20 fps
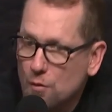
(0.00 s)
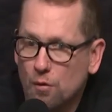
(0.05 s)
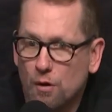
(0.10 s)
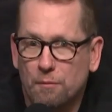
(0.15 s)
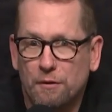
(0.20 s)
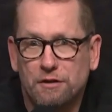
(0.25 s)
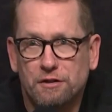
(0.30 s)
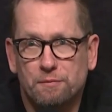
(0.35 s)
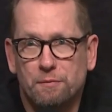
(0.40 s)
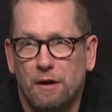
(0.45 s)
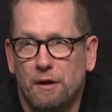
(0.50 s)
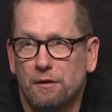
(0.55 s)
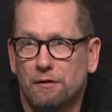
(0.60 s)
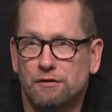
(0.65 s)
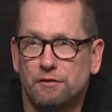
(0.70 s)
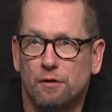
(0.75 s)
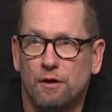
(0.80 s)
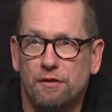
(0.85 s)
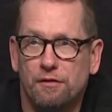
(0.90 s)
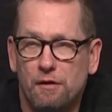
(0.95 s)
Well, much
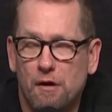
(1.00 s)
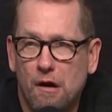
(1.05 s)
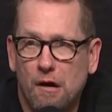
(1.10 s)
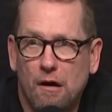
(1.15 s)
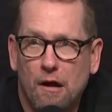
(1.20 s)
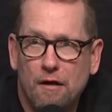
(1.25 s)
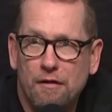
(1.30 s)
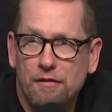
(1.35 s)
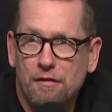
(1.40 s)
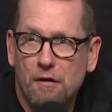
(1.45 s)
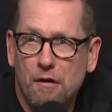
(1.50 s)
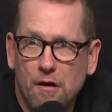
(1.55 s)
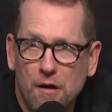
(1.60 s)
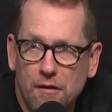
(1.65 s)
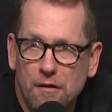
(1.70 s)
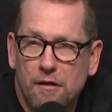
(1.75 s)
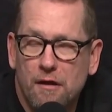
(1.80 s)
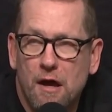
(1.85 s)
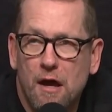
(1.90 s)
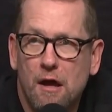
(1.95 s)
better. So I
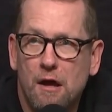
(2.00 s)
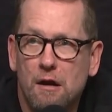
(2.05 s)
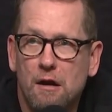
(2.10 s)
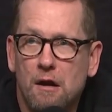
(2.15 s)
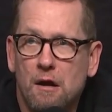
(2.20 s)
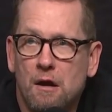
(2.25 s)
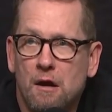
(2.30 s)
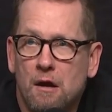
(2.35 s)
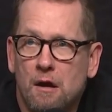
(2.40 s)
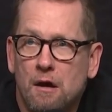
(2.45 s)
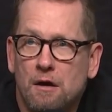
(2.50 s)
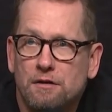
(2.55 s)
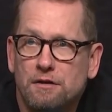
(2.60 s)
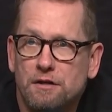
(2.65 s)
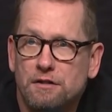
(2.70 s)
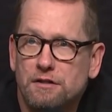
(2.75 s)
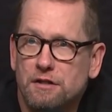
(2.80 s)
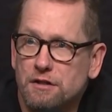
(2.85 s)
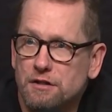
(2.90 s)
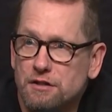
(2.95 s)
thought that
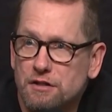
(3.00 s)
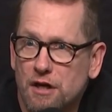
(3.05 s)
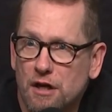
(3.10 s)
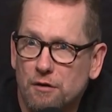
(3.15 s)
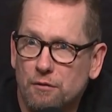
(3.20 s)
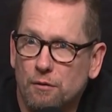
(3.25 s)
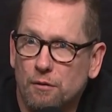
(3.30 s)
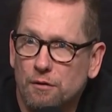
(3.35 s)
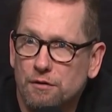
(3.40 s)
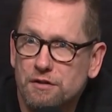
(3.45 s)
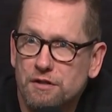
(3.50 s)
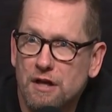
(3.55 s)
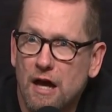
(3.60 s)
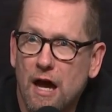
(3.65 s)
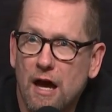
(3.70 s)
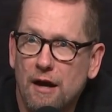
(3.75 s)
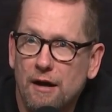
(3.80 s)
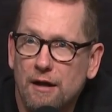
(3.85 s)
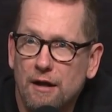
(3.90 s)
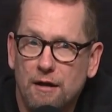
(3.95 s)
just in general,
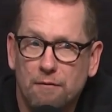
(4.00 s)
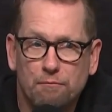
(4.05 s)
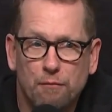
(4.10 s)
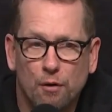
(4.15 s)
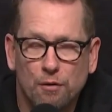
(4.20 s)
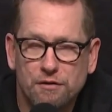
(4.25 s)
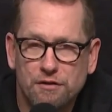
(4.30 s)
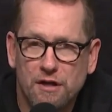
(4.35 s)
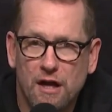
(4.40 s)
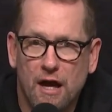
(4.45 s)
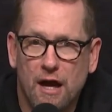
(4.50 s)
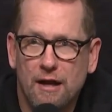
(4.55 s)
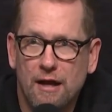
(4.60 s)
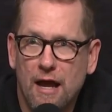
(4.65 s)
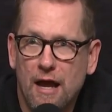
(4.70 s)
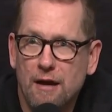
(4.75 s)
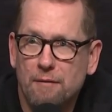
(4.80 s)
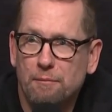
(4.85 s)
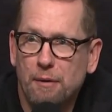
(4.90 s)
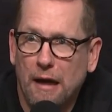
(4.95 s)
Scotty and both
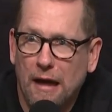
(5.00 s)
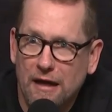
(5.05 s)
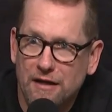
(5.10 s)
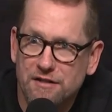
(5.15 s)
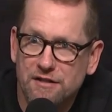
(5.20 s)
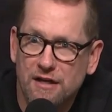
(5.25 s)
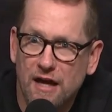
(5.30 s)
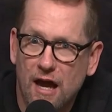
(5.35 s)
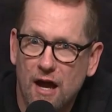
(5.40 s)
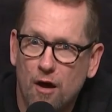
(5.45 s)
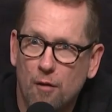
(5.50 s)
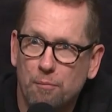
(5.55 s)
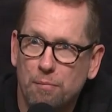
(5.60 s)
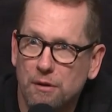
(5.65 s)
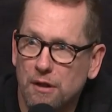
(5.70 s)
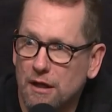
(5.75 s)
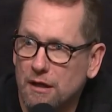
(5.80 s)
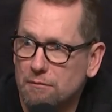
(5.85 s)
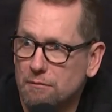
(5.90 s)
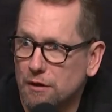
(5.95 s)
Scotty and Pascal
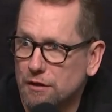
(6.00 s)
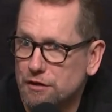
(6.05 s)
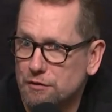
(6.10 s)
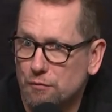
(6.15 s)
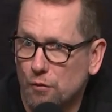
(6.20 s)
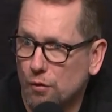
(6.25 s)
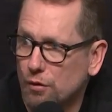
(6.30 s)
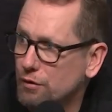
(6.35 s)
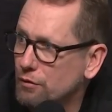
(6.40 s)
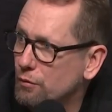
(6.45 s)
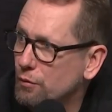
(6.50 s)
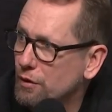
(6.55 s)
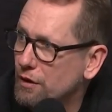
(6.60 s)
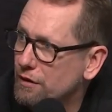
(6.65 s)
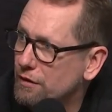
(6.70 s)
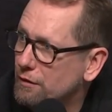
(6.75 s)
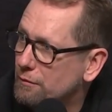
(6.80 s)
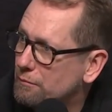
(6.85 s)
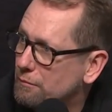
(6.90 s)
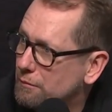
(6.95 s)
played much more in
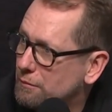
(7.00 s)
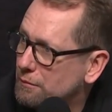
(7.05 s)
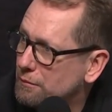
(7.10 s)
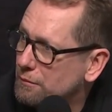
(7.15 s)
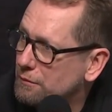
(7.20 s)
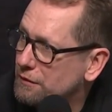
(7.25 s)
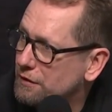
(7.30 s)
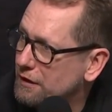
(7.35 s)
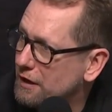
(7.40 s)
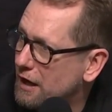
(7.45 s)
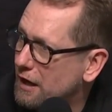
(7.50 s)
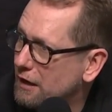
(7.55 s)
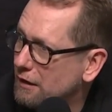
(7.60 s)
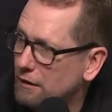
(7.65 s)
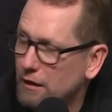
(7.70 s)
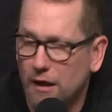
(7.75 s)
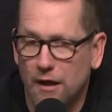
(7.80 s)
rhythm tonight.